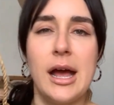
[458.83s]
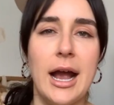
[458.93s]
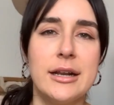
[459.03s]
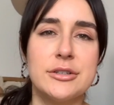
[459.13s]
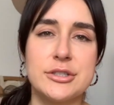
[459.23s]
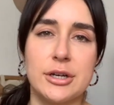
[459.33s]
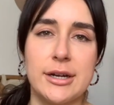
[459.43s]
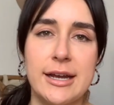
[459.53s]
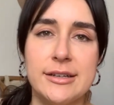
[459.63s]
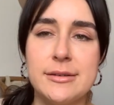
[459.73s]
And sorry,
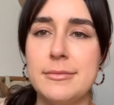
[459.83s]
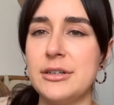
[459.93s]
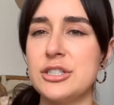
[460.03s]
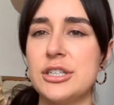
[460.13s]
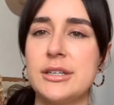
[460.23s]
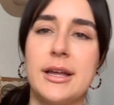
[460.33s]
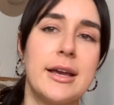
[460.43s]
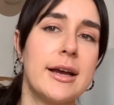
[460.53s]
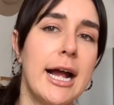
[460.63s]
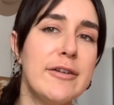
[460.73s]
I didn't mention
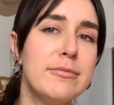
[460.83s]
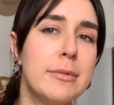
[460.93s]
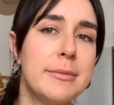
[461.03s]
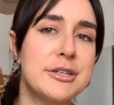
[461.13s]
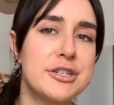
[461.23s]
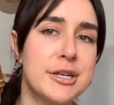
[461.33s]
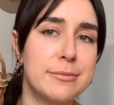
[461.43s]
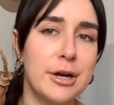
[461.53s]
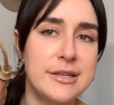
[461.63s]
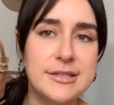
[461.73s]
like, I haven't been mentioning
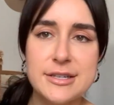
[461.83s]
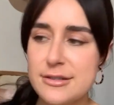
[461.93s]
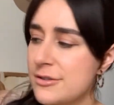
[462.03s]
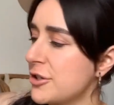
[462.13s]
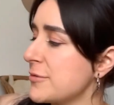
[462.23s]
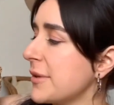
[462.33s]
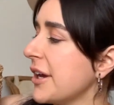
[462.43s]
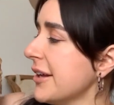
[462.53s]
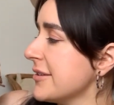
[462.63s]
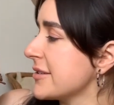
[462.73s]
prices just
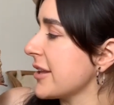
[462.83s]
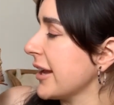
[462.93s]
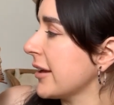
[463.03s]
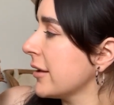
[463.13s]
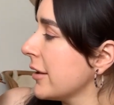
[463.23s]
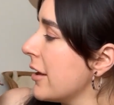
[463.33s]
because like